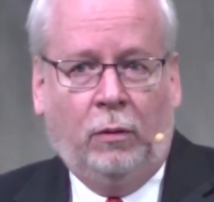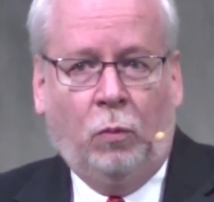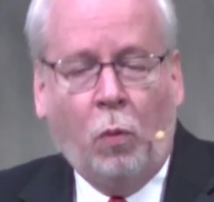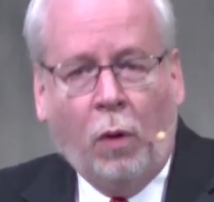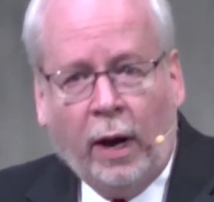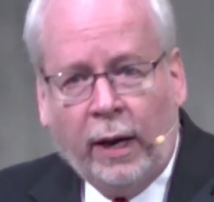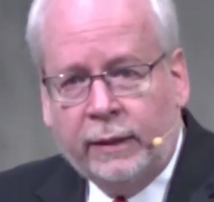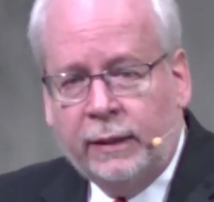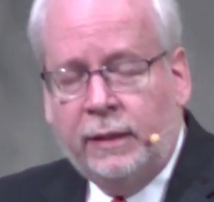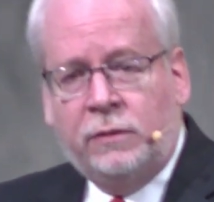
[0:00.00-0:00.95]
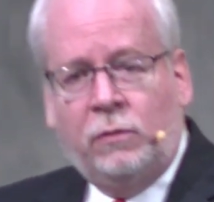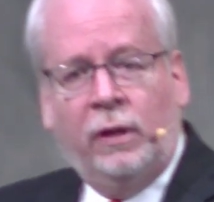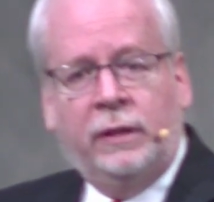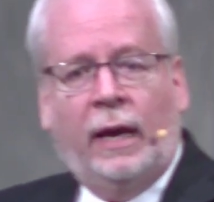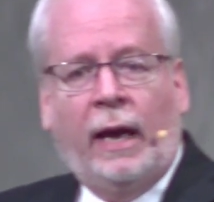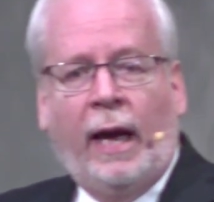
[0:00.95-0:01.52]
what is going
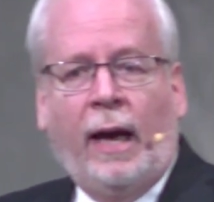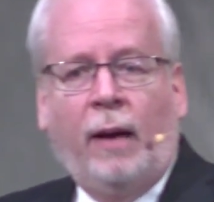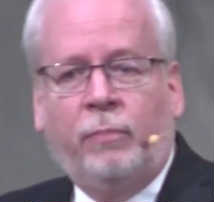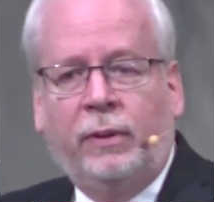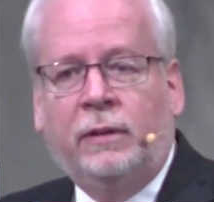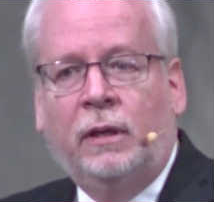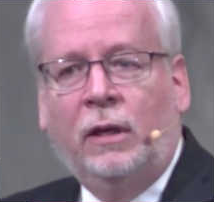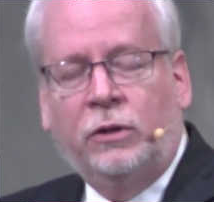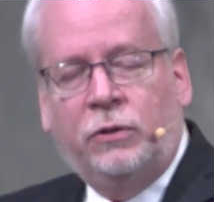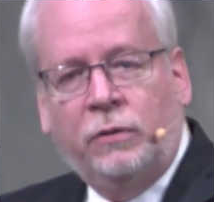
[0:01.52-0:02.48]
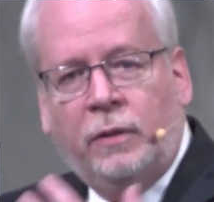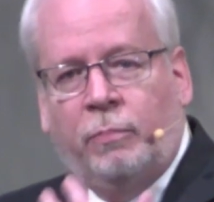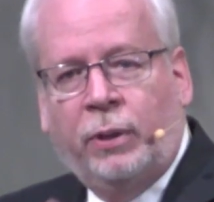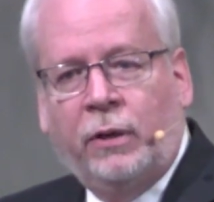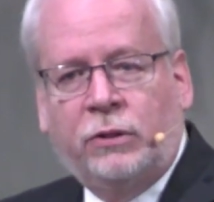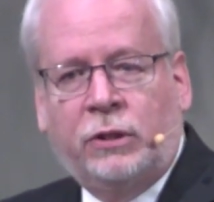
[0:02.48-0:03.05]
to happen to the
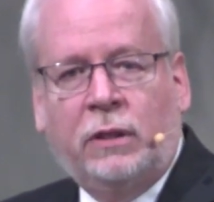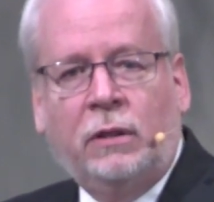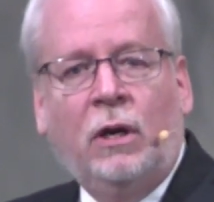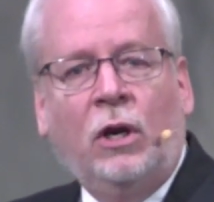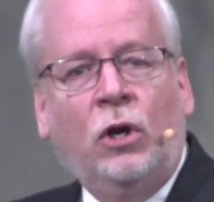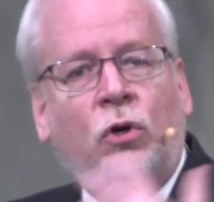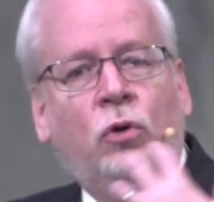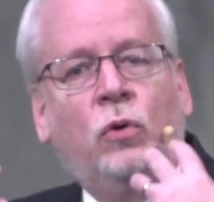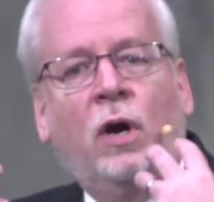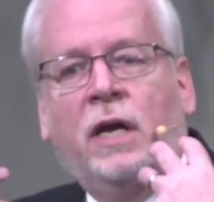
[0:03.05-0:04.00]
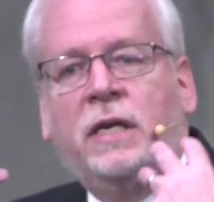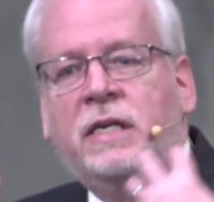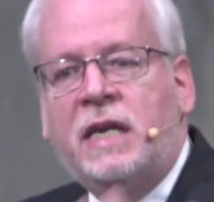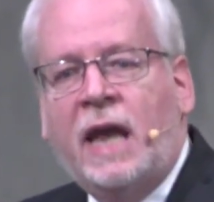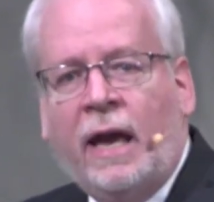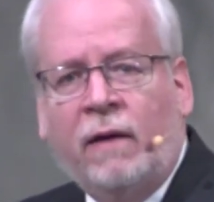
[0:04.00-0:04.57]
person who
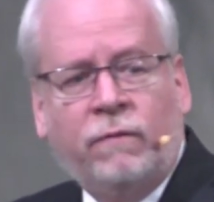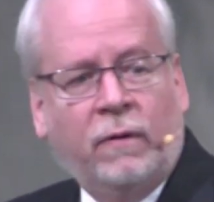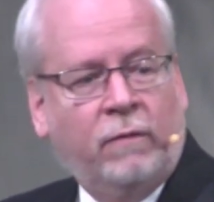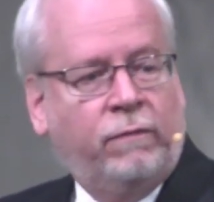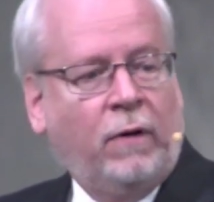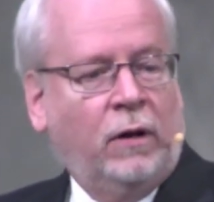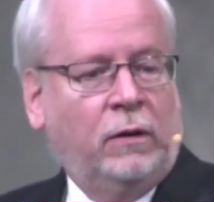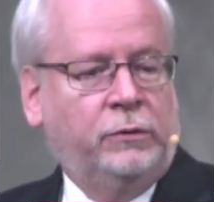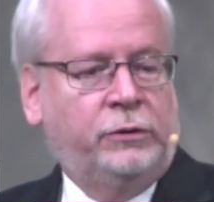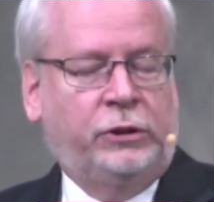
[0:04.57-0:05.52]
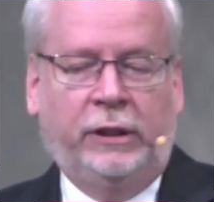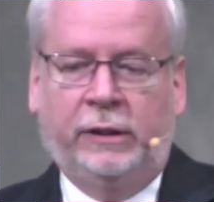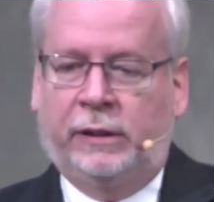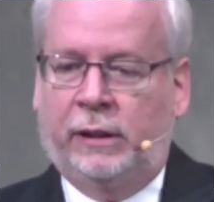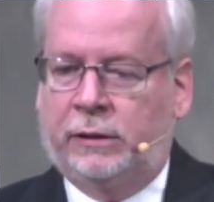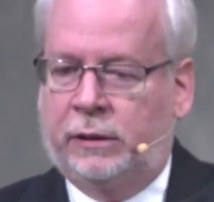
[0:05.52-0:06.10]
never follows
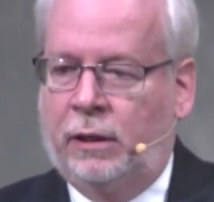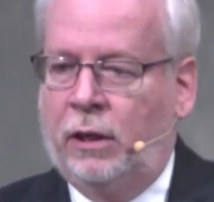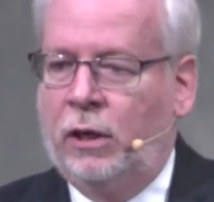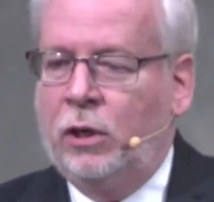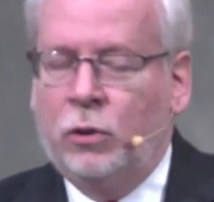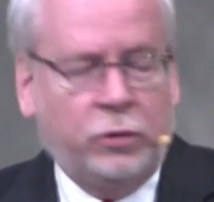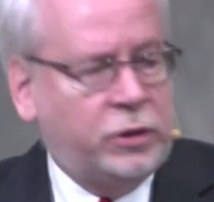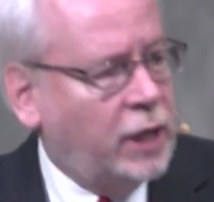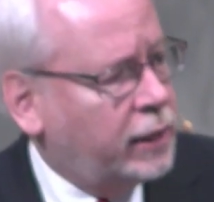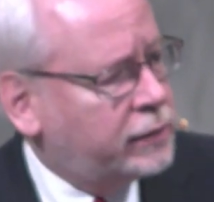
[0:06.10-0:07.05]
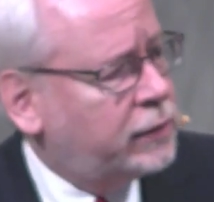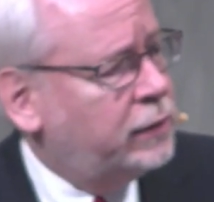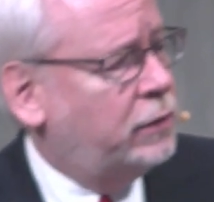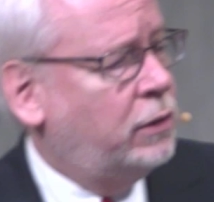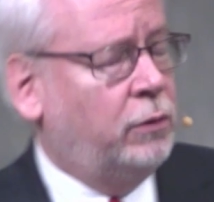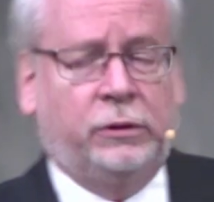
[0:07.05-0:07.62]
Jesus, who doesn't
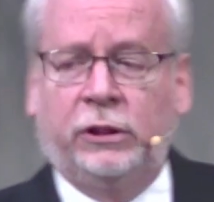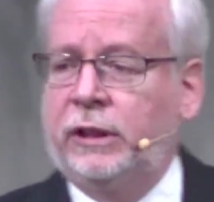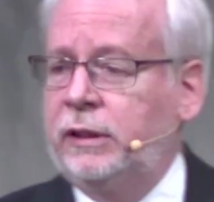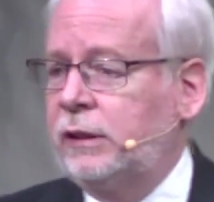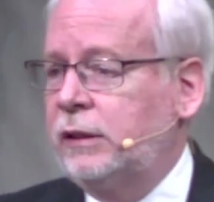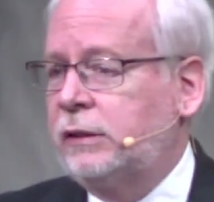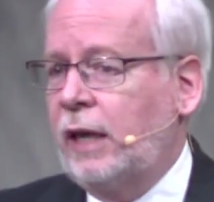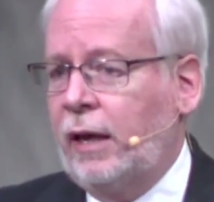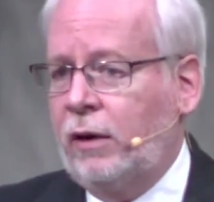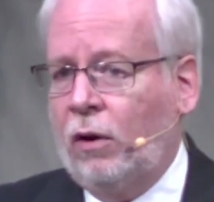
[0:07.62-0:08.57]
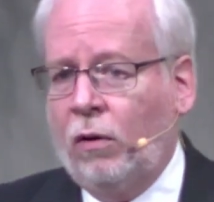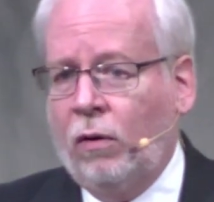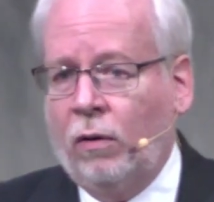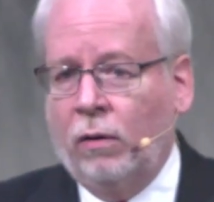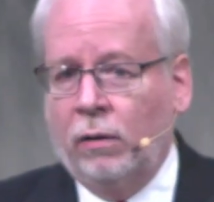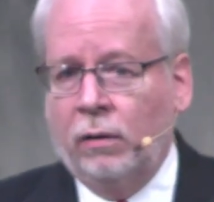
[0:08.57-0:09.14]
know Jesus at all?